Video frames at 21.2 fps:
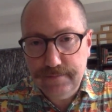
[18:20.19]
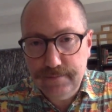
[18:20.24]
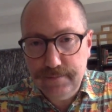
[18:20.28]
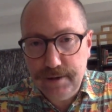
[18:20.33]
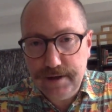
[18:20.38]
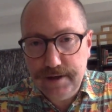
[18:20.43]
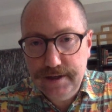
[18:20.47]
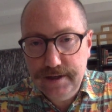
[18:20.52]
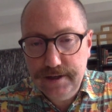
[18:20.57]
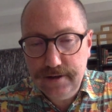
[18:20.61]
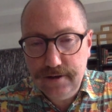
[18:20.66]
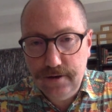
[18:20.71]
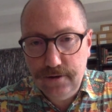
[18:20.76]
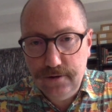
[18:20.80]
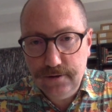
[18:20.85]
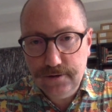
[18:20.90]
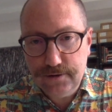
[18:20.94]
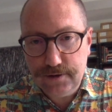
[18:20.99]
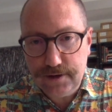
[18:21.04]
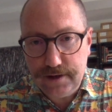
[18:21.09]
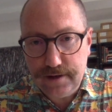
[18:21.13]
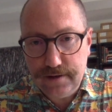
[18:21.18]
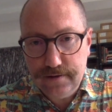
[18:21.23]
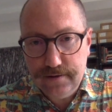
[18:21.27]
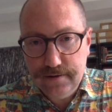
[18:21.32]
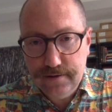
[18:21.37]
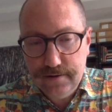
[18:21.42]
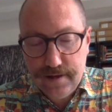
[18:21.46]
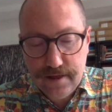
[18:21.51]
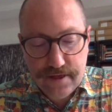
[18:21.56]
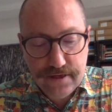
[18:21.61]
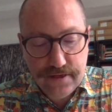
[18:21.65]
but he calls it
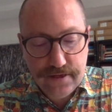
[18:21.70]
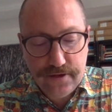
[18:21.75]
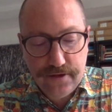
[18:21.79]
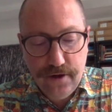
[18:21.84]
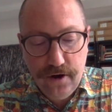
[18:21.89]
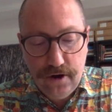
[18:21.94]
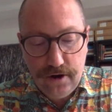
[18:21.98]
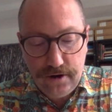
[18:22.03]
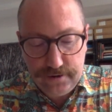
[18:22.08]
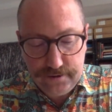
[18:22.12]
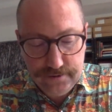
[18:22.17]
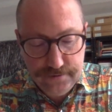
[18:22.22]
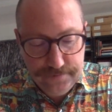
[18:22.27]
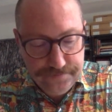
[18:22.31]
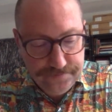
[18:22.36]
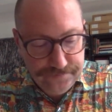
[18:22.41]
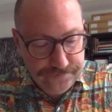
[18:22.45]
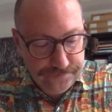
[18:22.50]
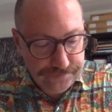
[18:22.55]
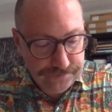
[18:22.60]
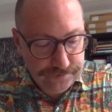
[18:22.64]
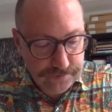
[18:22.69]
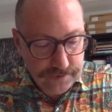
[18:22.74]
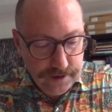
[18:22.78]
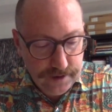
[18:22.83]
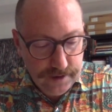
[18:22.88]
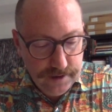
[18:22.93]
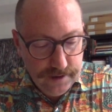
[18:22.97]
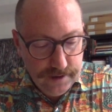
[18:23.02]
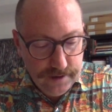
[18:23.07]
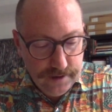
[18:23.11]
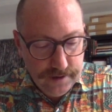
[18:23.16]
thought,
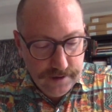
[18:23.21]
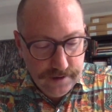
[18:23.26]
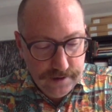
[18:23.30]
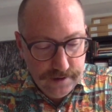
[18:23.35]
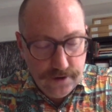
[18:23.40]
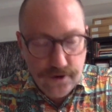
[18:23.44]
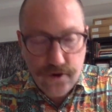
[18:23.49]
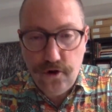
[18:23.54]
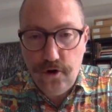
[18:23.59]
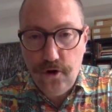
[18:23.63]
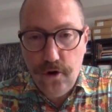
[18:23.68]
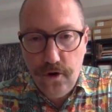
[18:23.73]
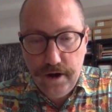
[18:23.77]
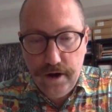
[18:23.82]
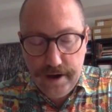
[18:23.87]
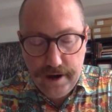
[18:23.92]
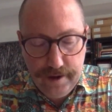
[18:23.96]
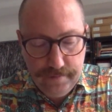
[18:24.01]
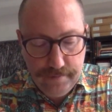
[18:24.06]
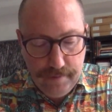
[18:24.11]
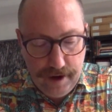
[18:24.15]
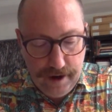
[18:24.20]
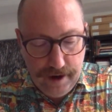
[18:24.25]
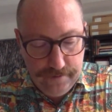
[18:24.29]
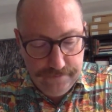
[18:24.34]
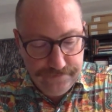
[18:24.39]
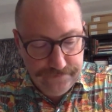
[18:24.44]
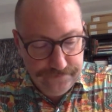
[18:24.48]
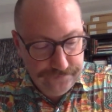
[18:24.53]
noema.